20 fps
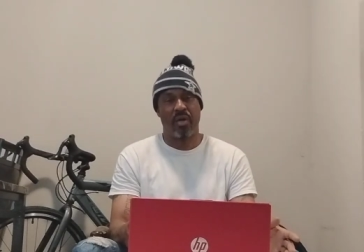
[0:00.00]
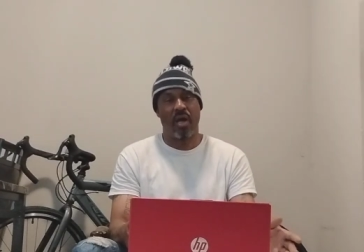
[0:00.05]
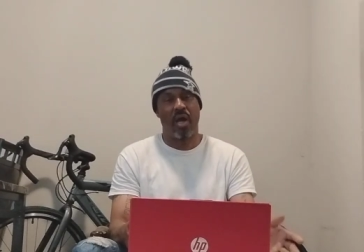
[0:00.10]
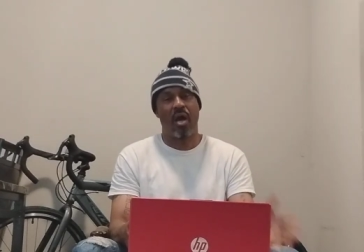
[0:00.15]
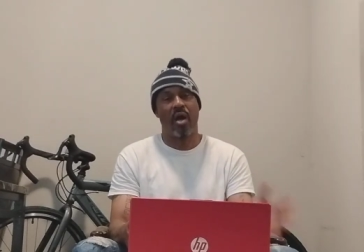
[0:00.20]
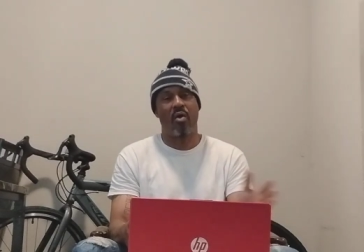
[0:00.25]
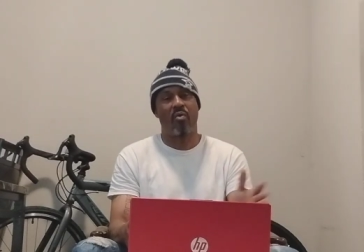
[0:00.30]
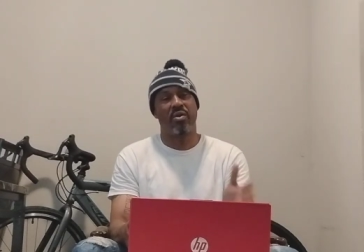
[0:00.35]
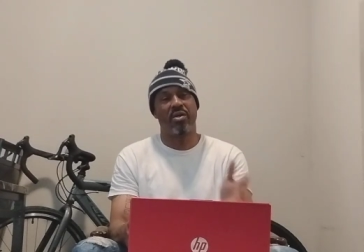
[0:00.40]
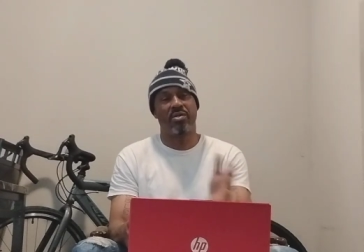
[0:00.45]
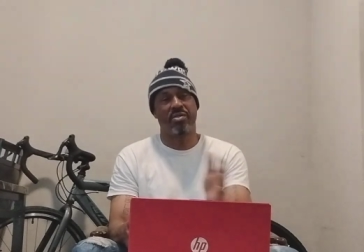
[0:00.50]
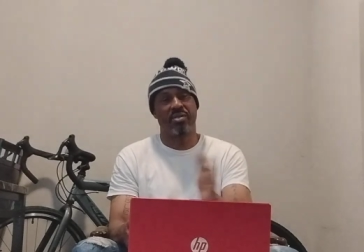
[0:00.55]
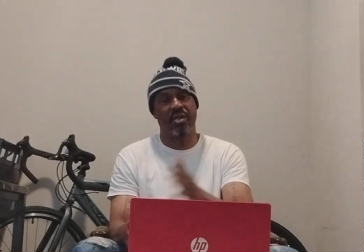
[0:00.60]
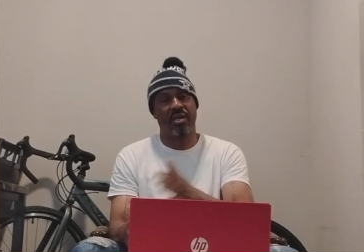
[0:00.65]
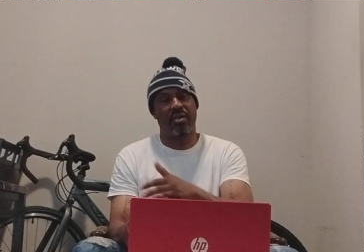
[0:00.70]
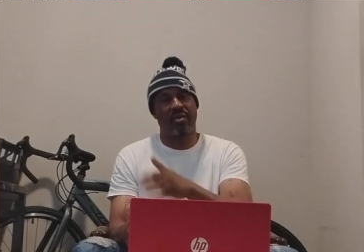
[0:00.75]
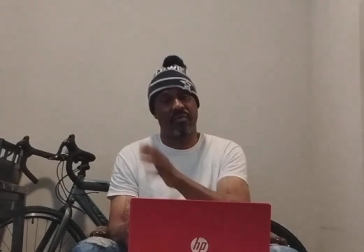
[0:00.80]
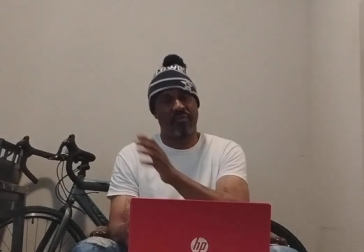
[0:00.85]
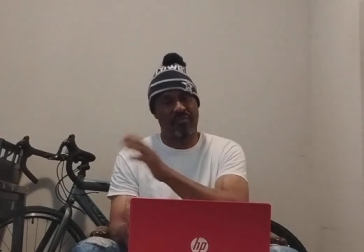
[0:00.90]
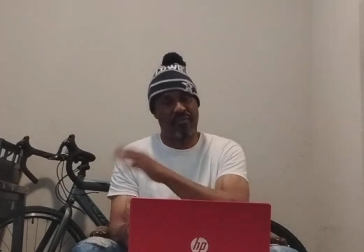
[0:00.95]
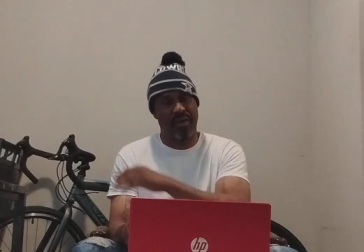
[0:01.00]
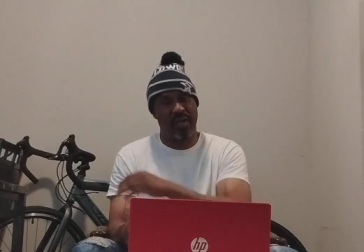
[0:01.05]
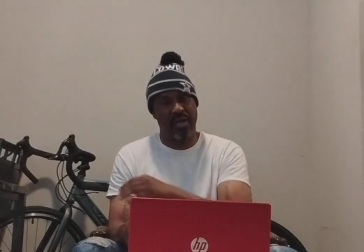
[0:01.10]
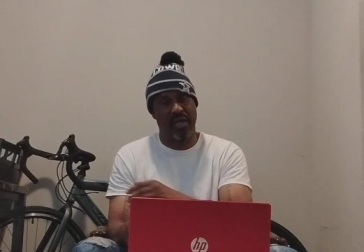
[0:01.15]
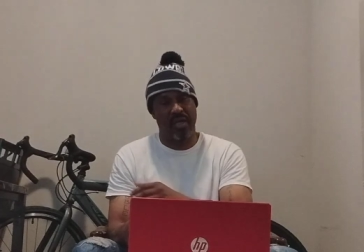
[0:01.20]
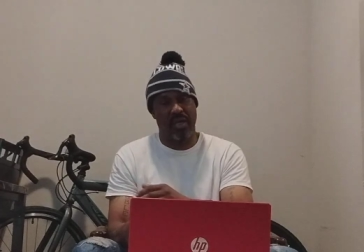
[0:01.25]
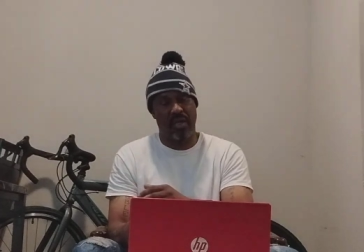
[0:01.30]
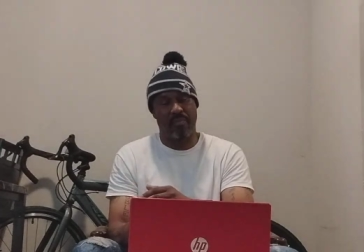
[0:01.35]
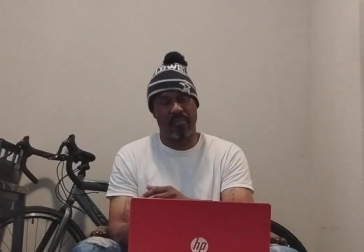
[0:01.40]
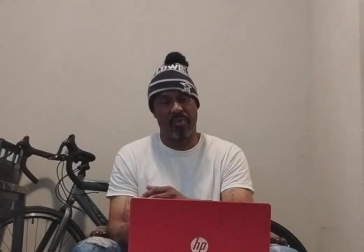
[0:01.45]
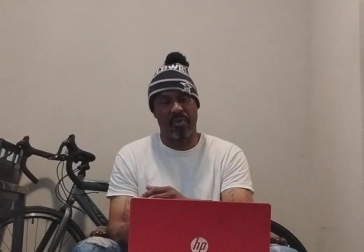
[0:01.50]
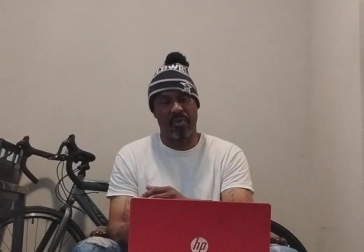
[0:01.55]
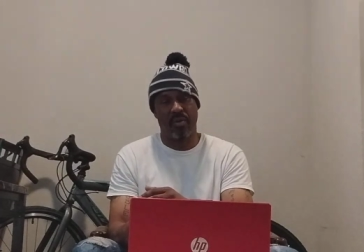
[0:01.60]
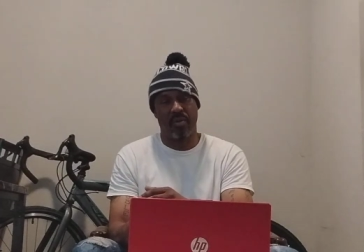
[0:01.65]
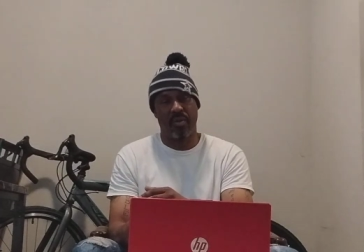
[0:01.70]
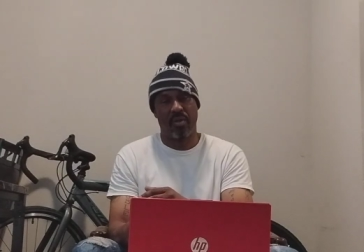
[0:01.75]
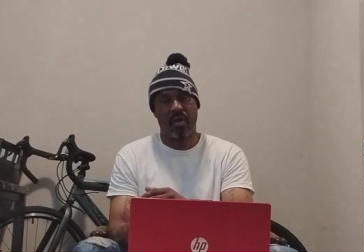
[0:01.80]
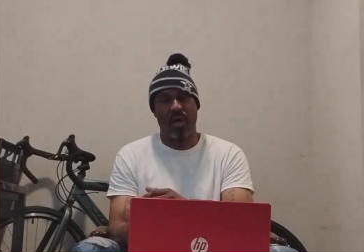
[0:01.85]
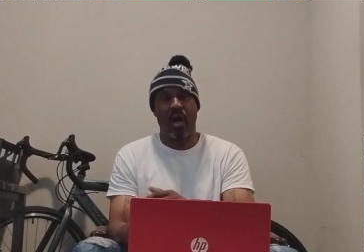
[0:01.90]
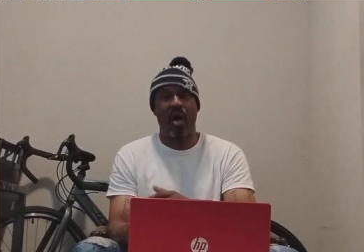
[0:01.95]
always getting the fame,
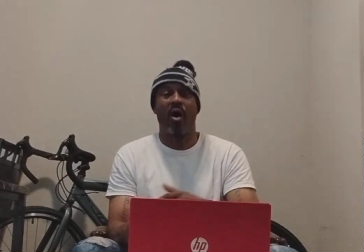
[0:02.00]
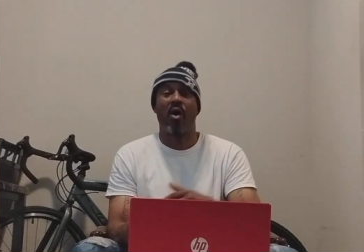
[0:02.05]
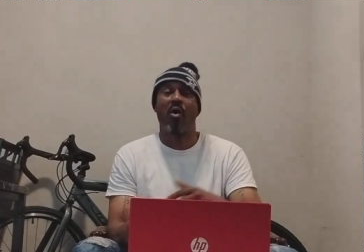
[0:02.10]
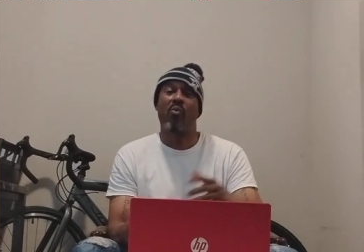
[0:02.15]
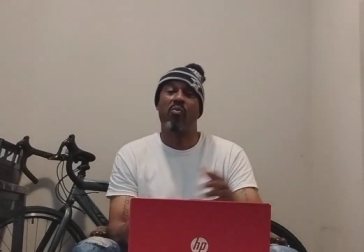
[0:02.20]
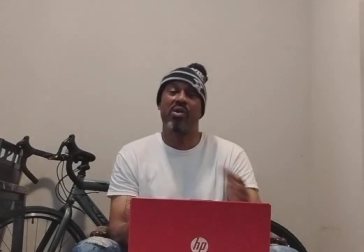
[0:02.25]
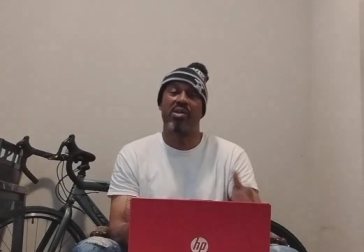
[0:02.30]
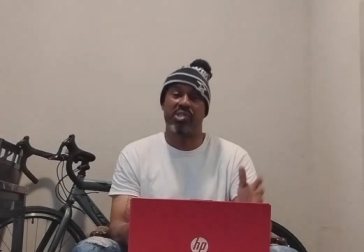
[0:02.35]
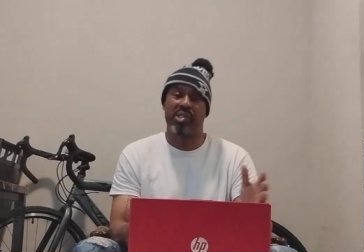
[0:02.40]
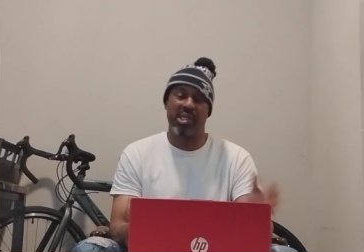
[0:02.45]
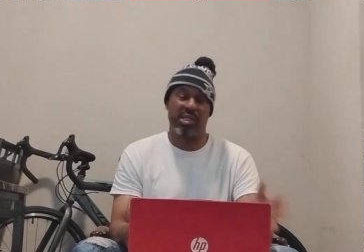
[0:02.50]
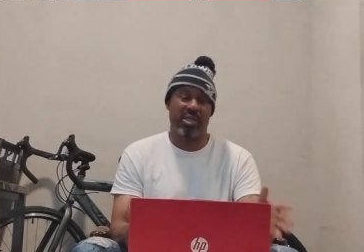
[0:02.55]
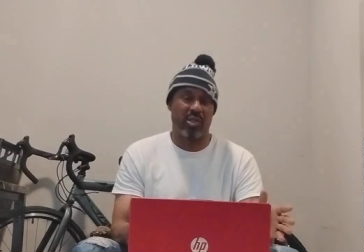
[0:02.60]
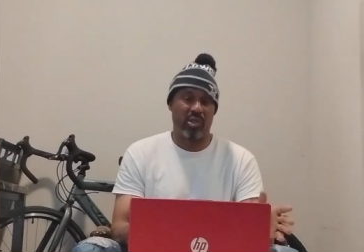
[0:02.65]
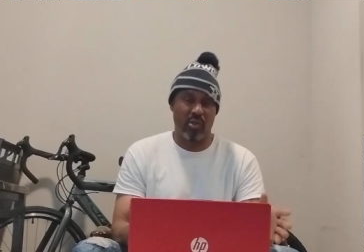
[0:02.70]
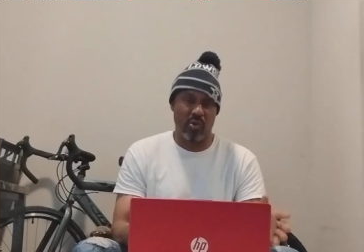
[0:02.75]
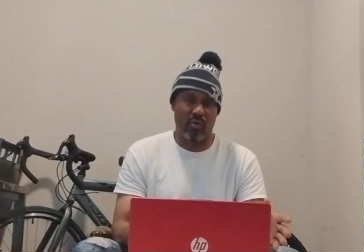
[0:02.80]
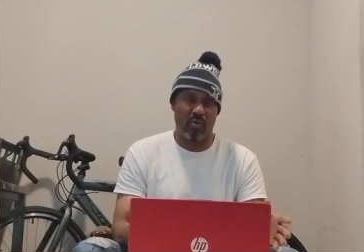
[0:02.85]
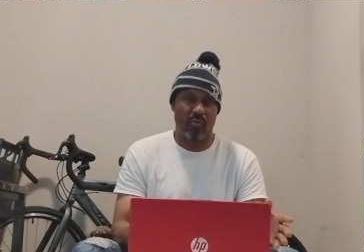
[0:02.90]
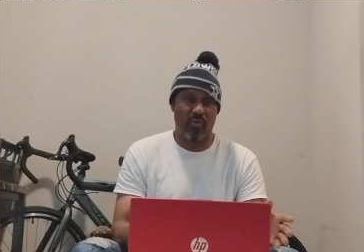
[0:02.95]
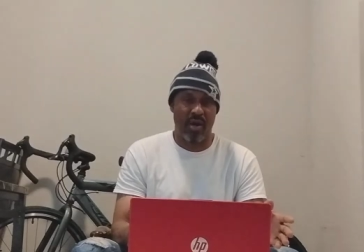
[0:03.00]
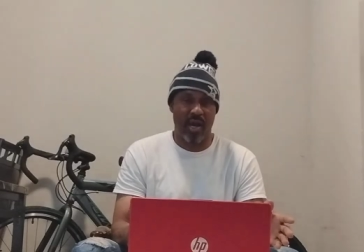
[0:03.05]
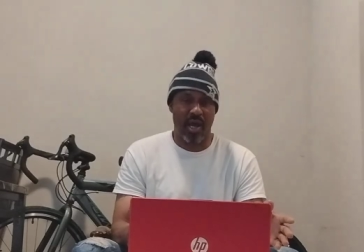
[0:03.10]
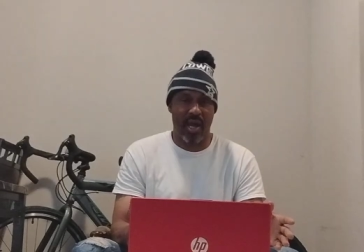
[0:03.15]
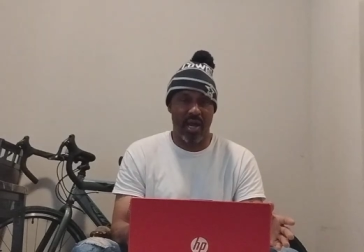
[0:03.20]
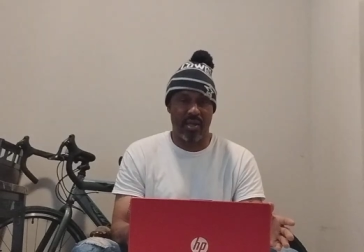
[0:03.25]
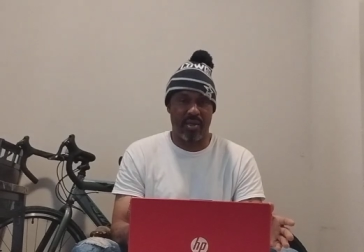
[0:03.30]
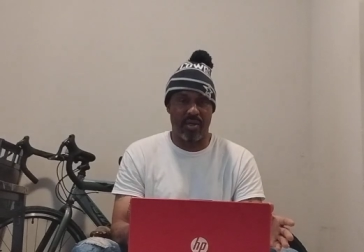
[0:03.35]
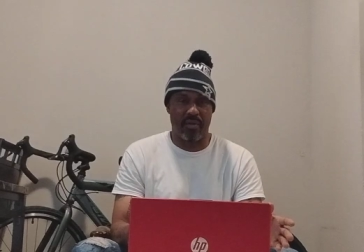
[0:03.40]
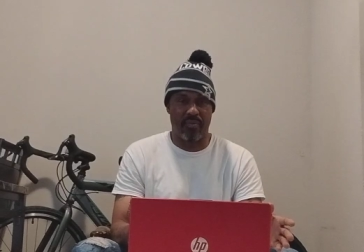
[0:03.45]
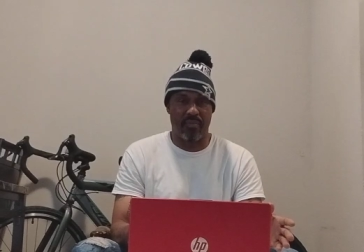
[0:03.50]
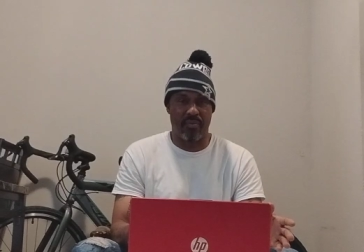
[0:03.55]
always getting notoriety.